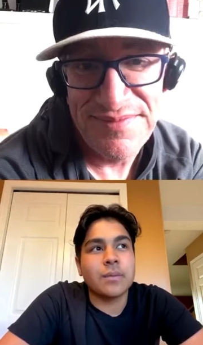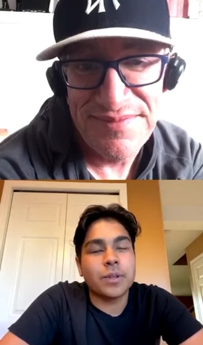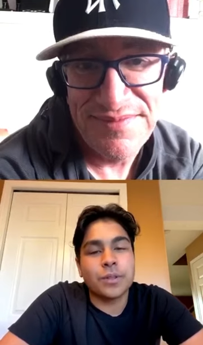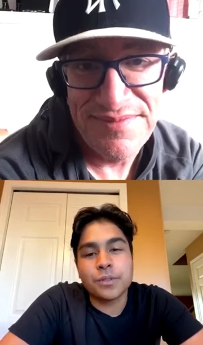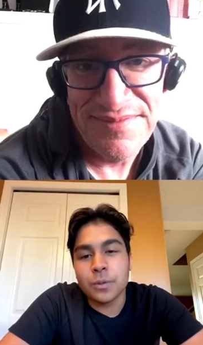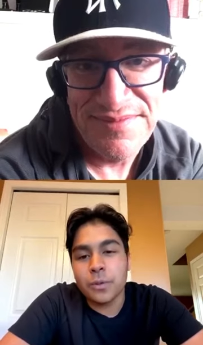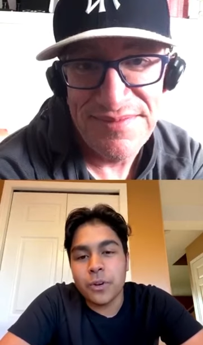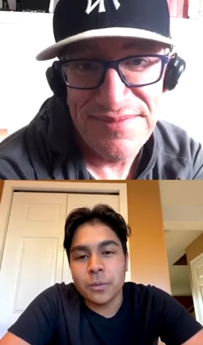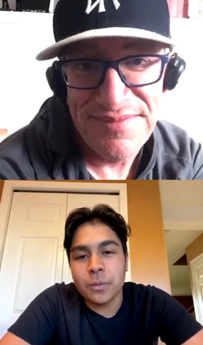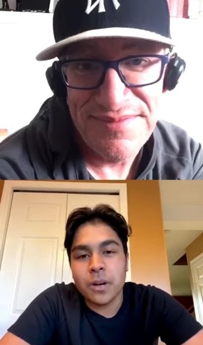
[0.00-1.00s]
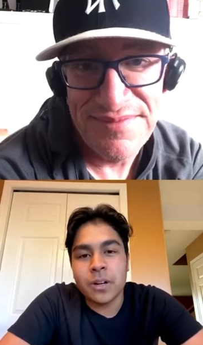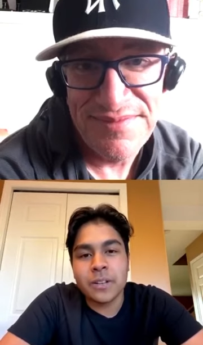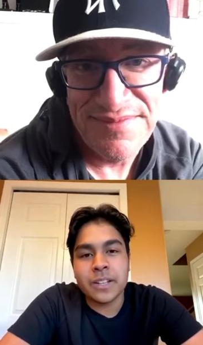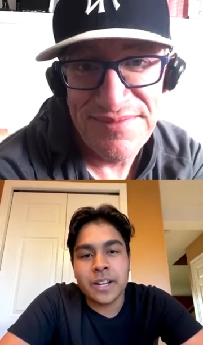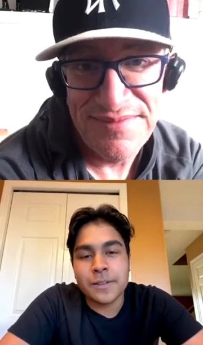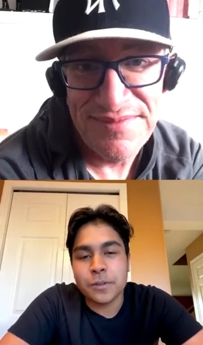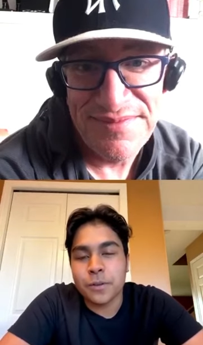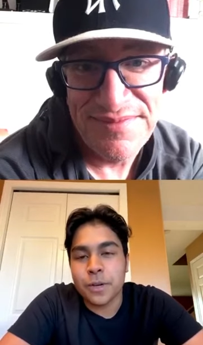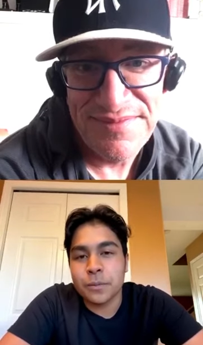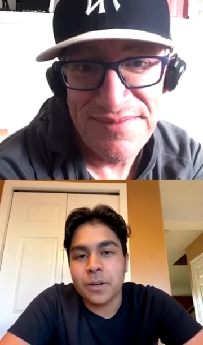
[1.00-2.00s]
Speaker 1: school volleyball, and then high school
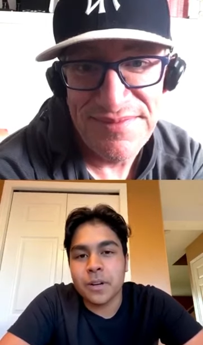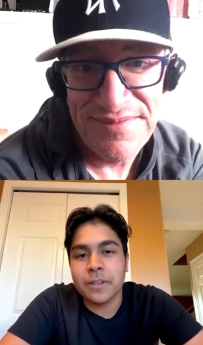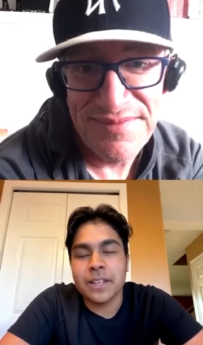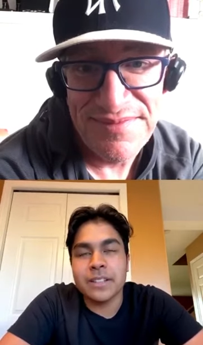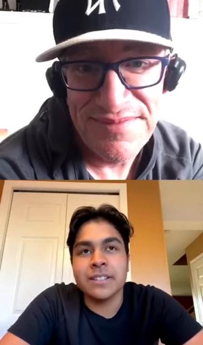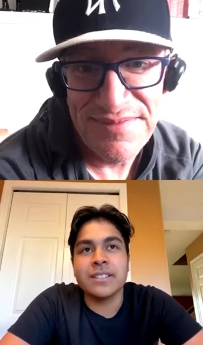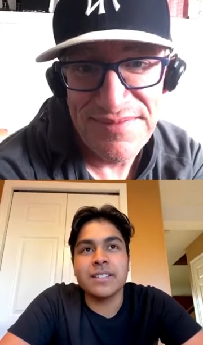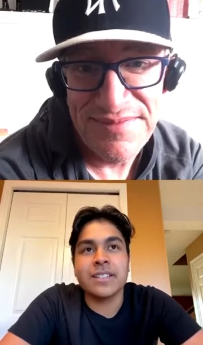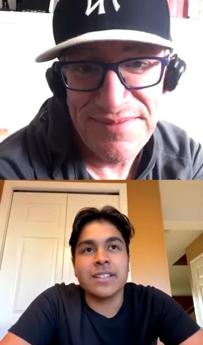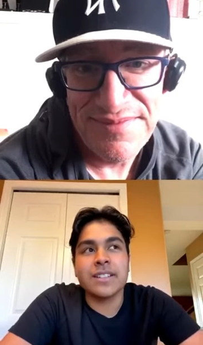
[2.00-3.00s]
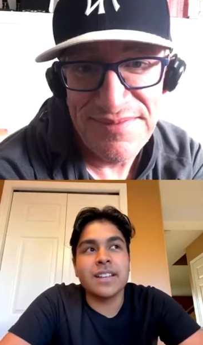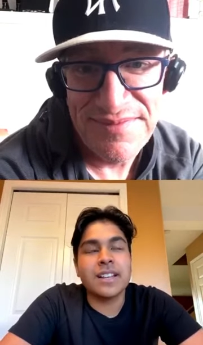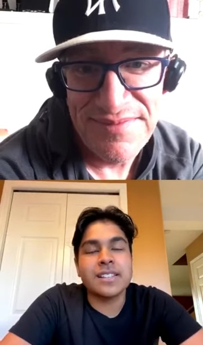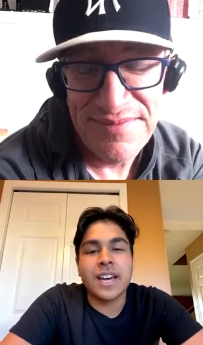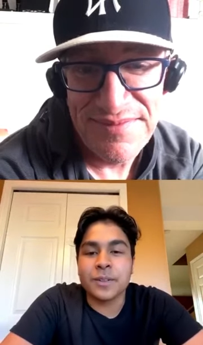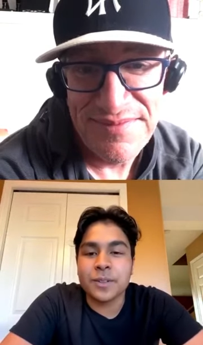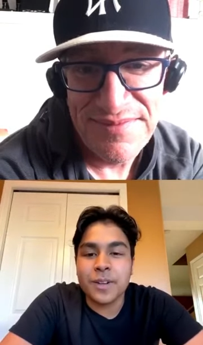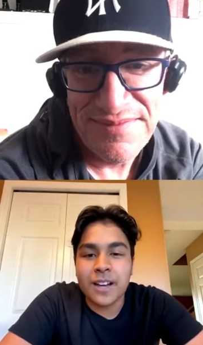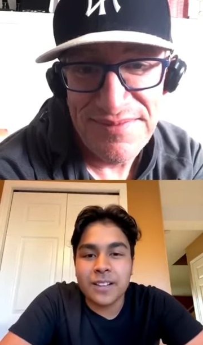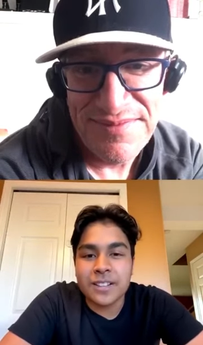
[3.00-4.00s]
volleyball, and then down at the Rattlers,